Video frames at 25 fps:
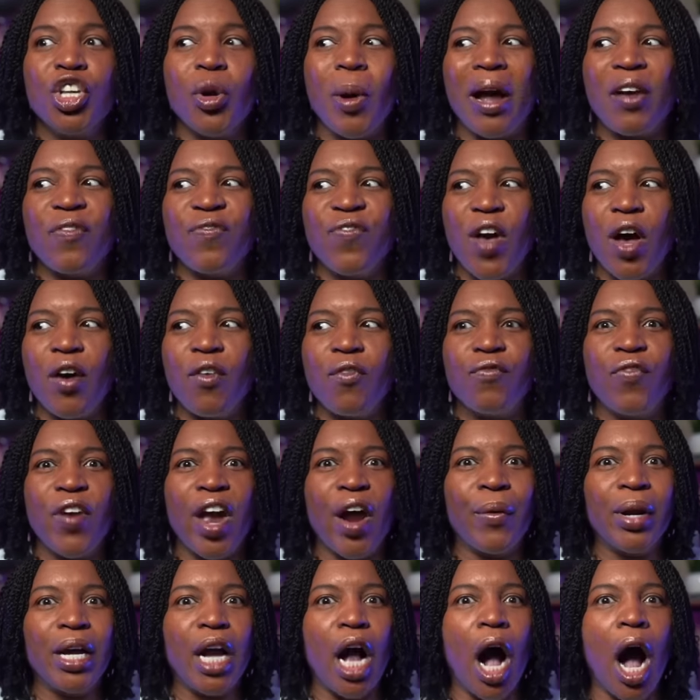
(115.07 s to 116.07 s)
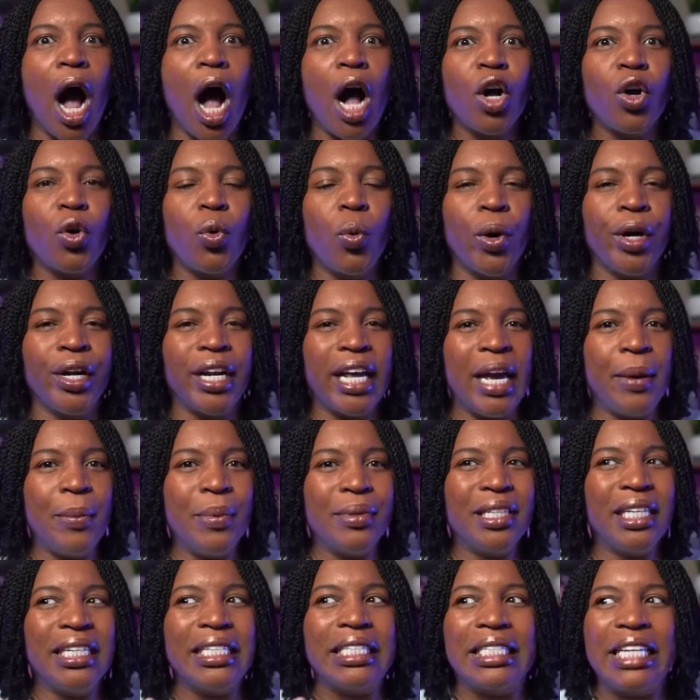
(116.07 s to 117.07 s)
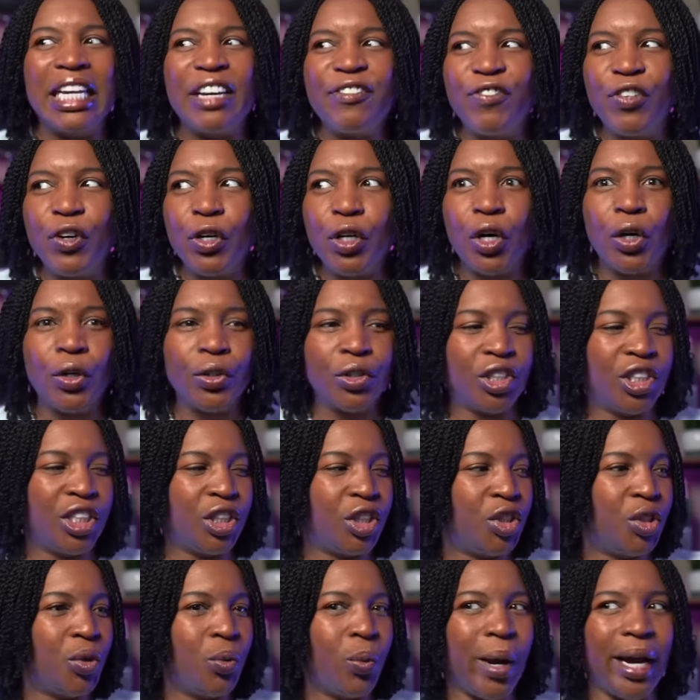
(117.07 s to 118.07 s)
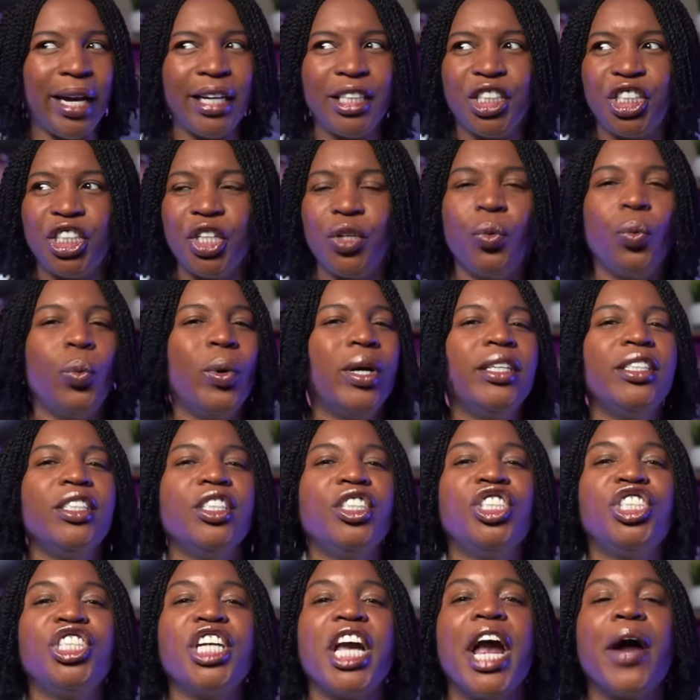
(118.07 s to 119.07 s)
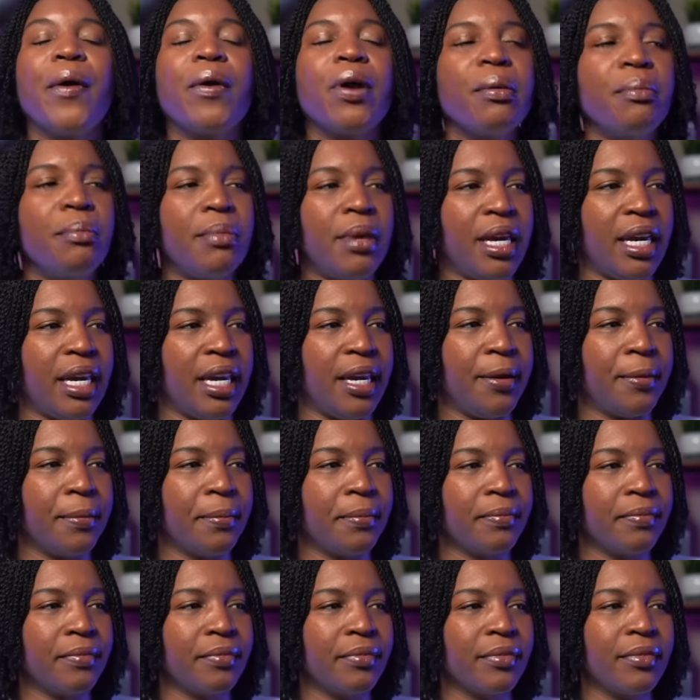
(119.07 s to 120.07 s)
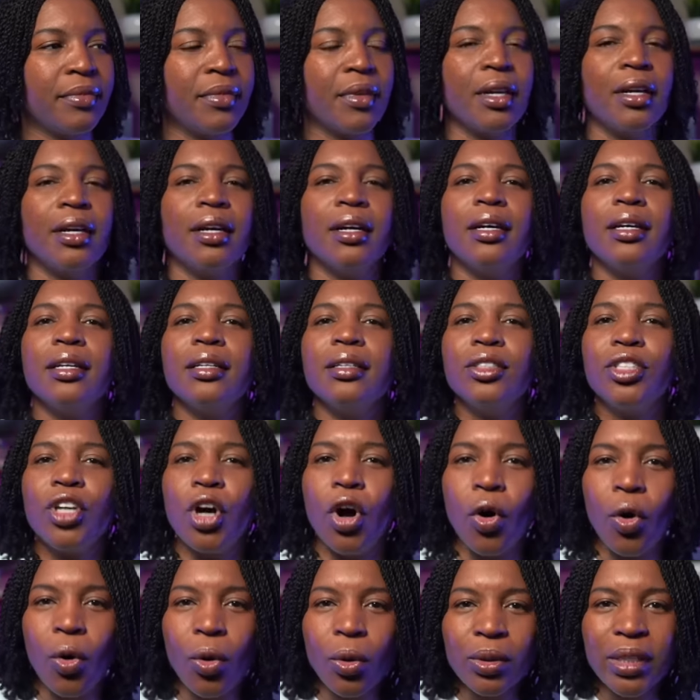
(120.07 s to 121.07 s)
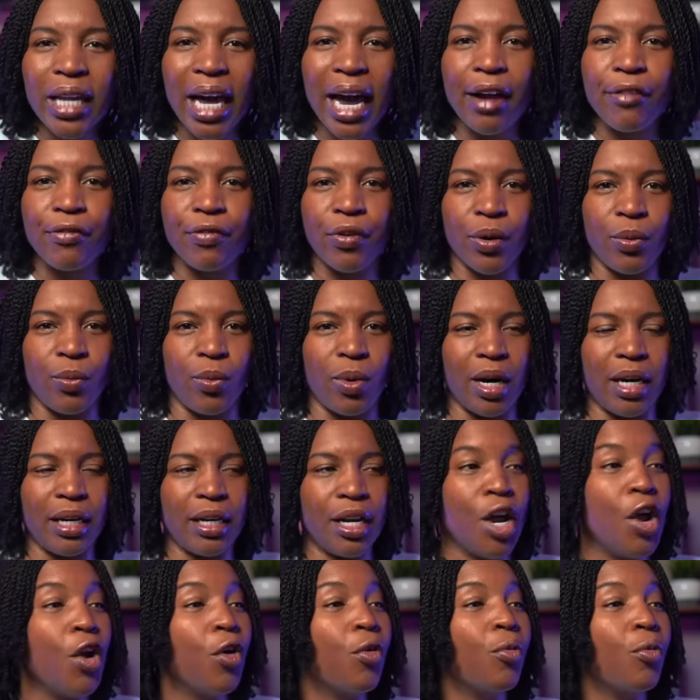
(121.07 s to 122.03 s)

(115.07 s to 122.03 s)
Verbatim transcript: so I felt very awkward. It was a difficult situation when Jeremy told everyone,